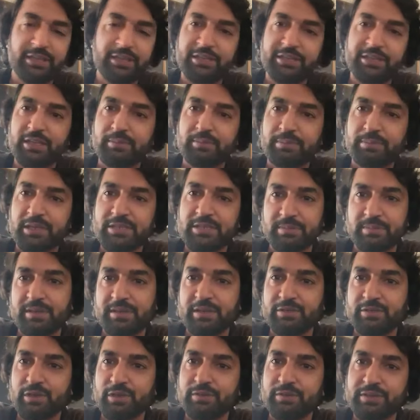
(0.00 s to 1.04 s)
many guitar players, but
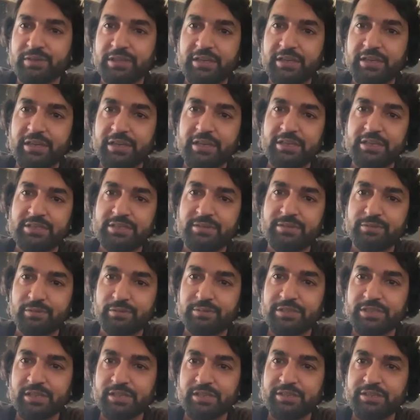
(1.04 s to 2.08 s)
he's one of the greatest
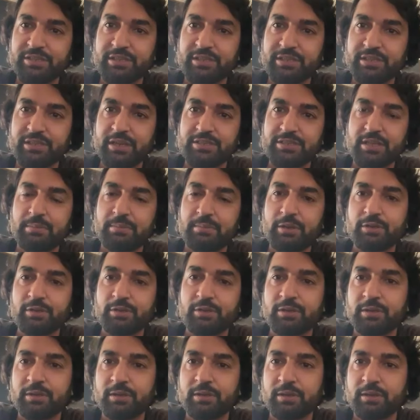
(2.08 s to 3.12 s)
from this country that has come
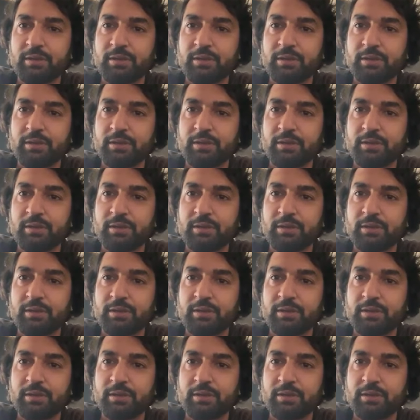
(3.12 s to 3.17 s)
out.